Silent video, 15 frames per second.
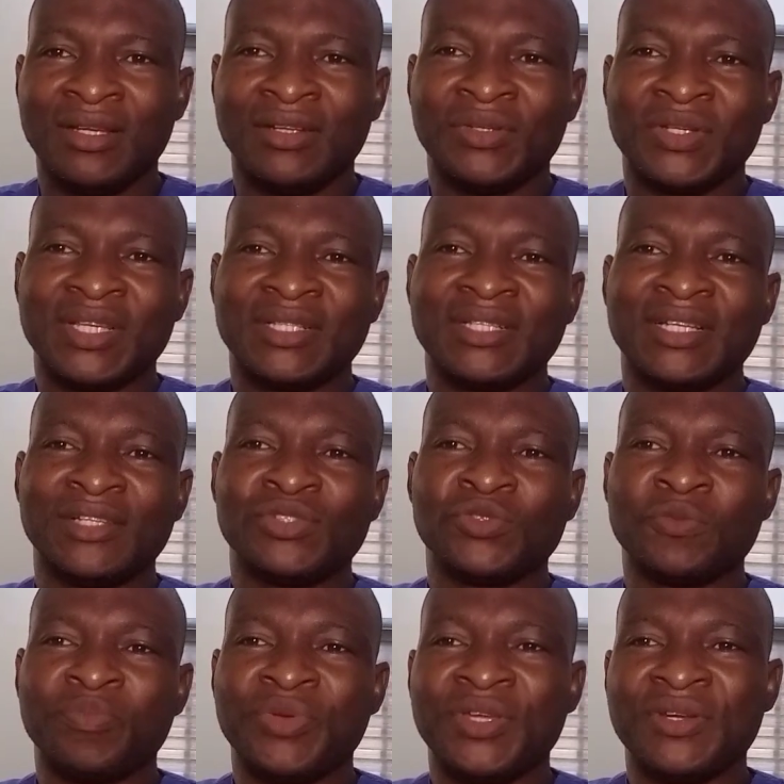located
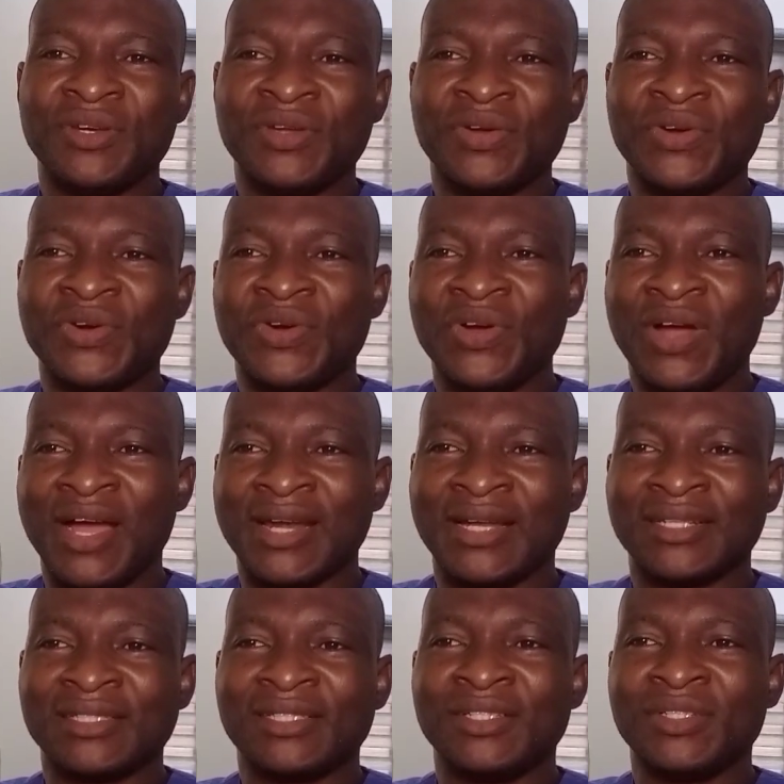superior and
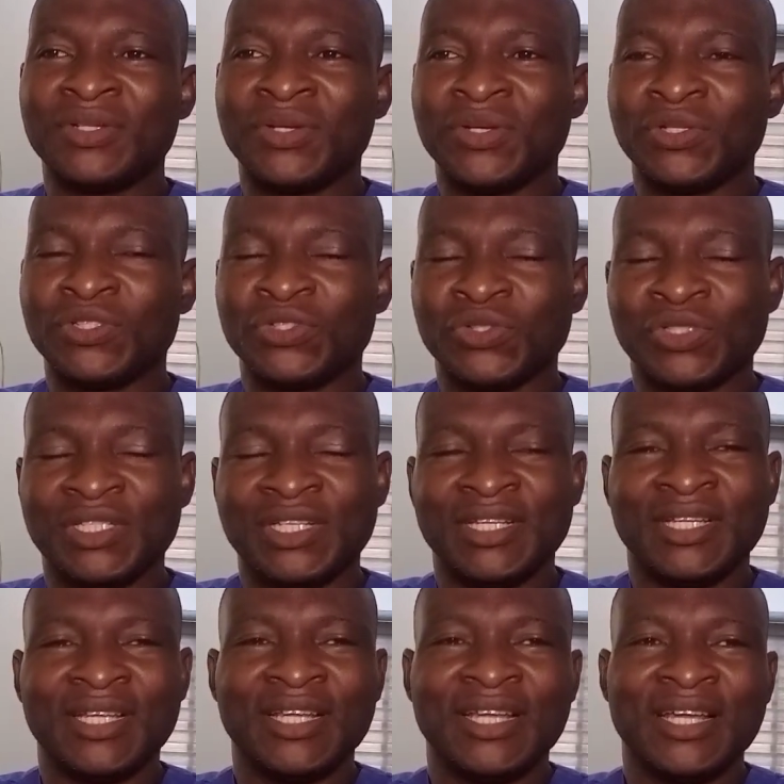anterior to
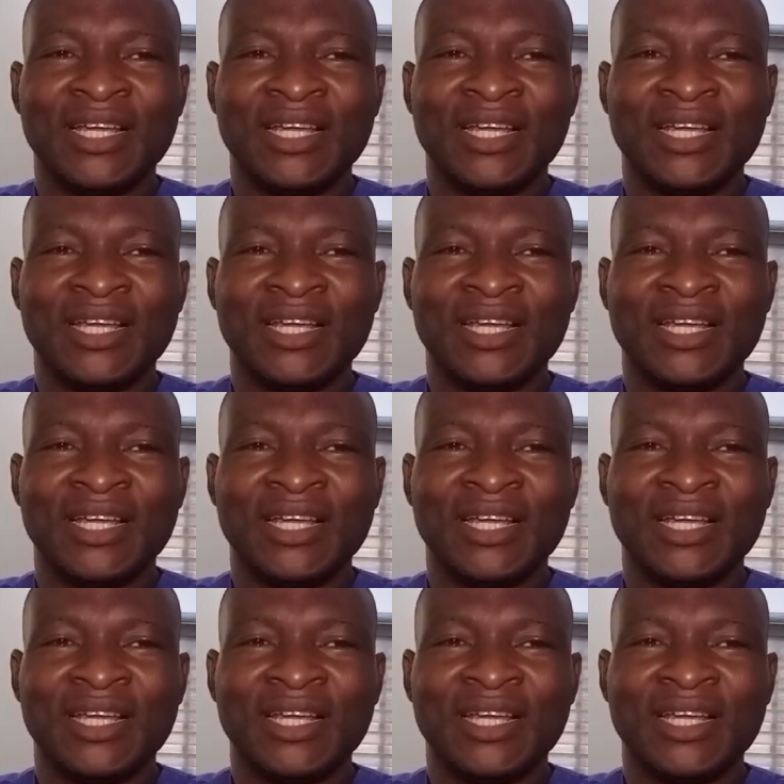the